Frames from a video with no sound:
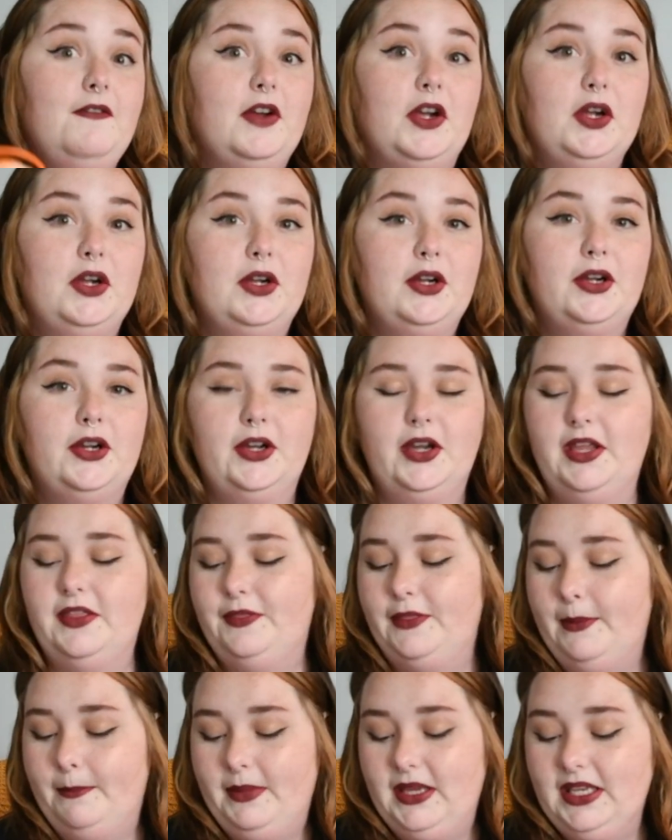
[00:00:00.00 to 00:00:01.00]
her
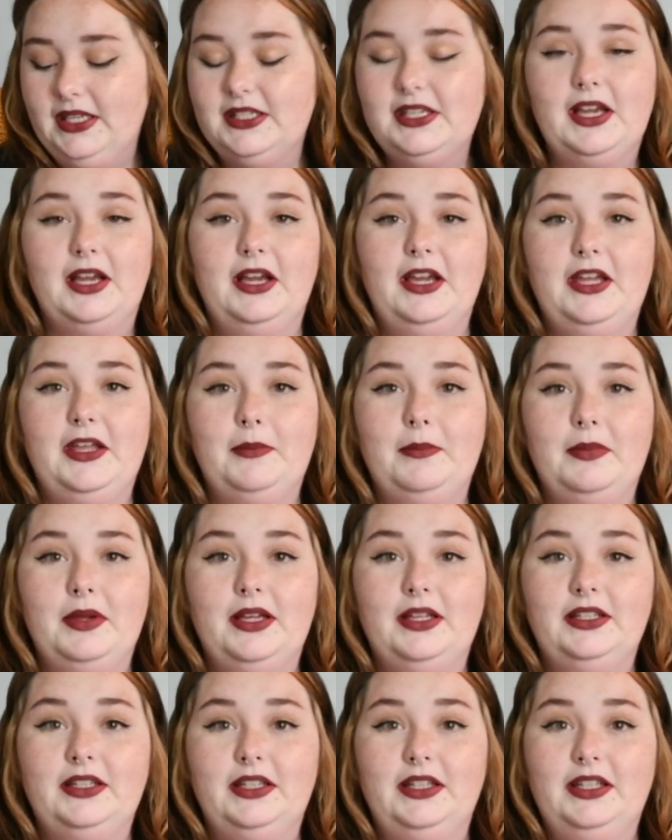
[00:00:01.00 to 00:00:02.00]
in the meantime.
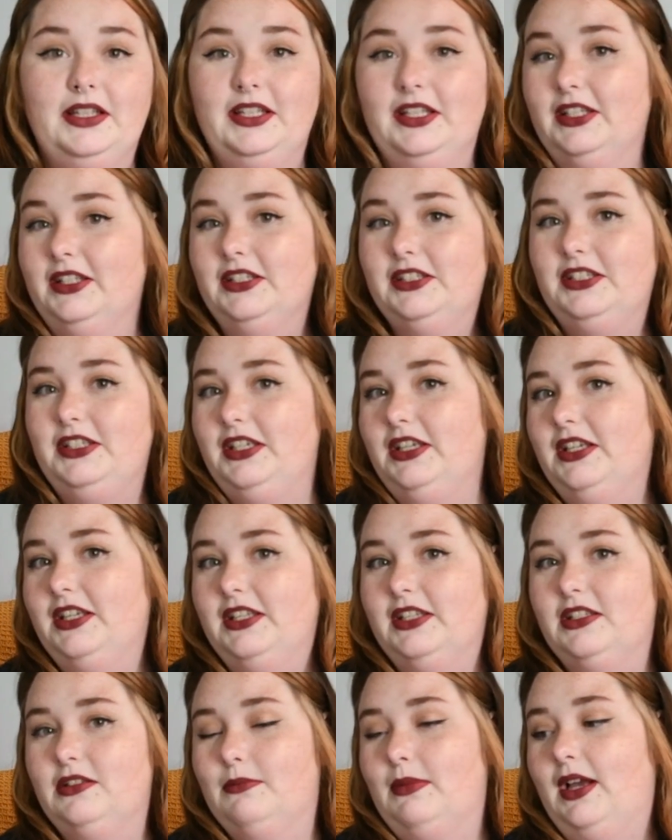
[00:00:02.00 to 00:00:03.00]
She
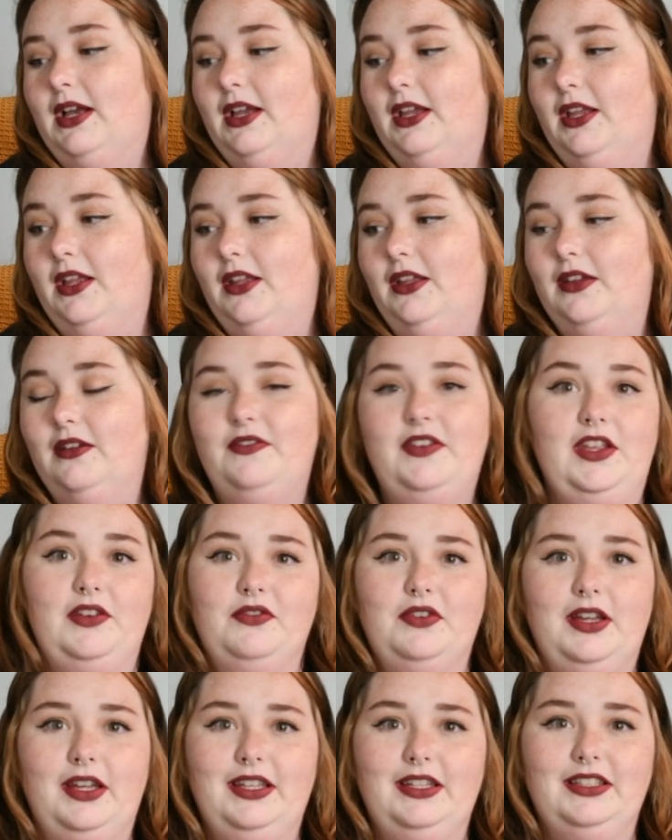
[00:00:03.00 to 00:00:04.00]
is my
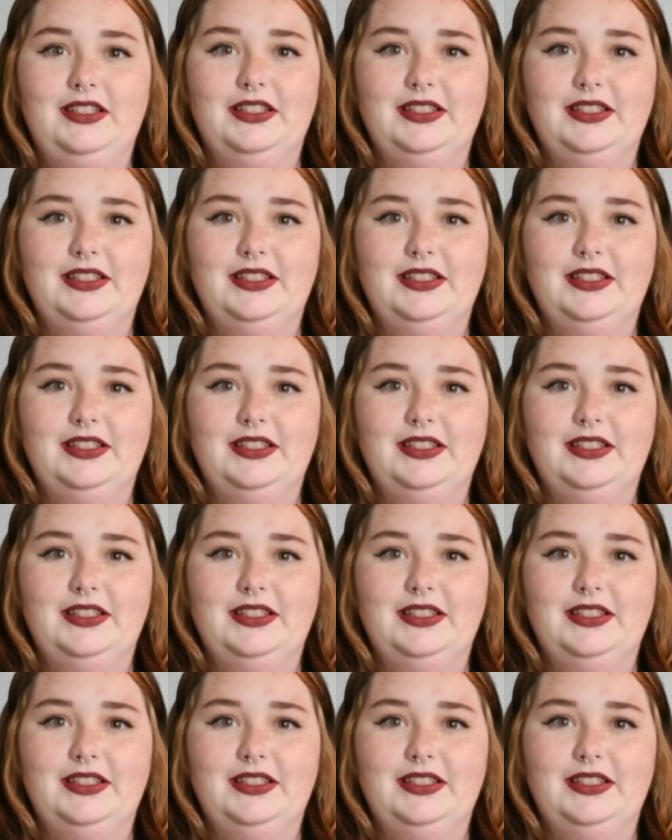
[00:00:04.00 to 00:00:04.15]
favorite.